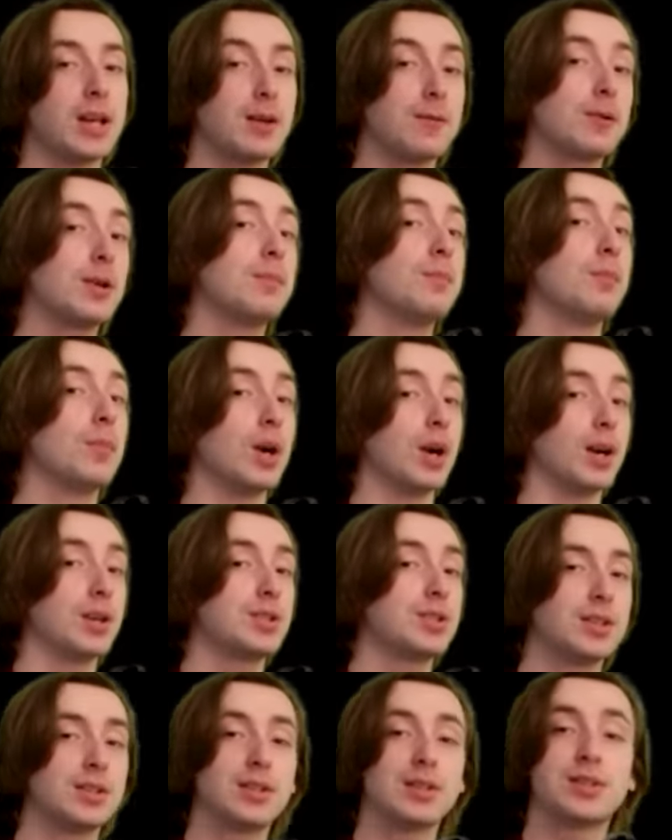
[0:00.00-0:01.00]
ever
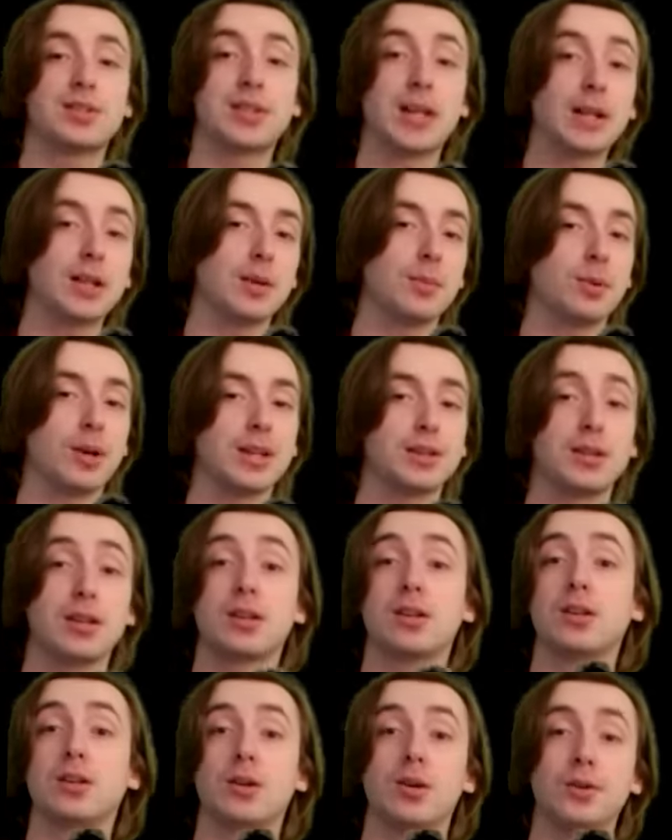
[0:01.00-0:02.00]
merch to celebrate the
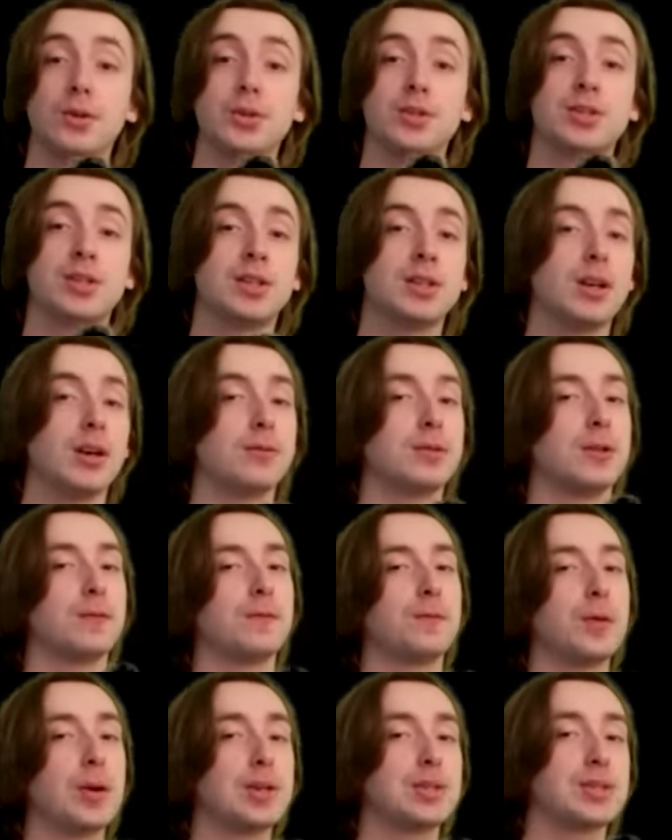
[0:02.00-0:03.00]
conclusion of the
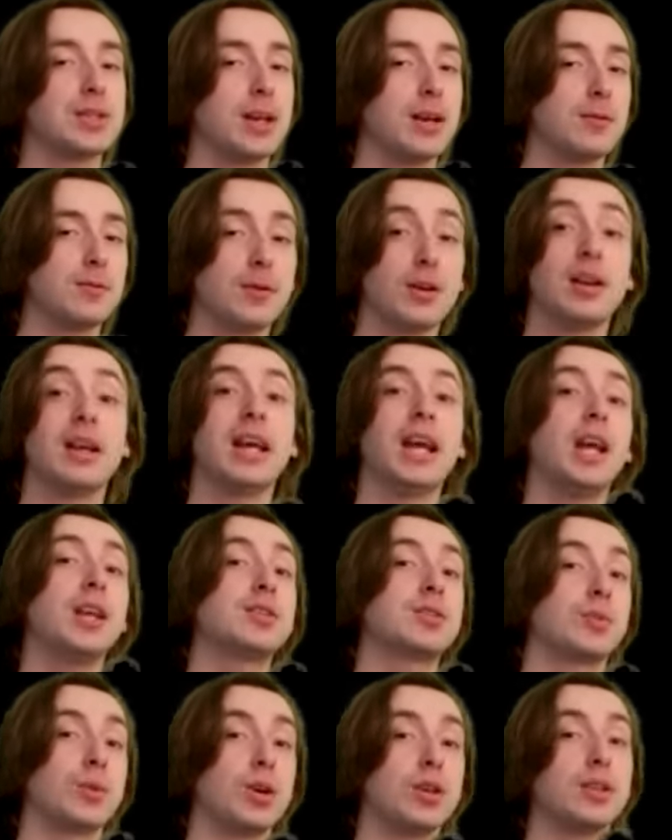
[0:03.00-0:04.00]
first ever
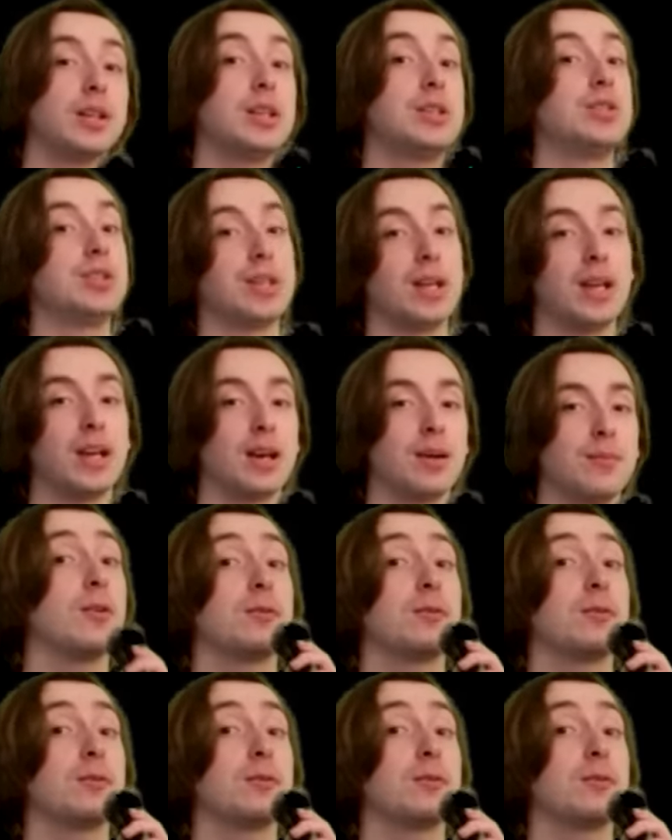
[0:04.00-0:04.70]
Acerola Jam.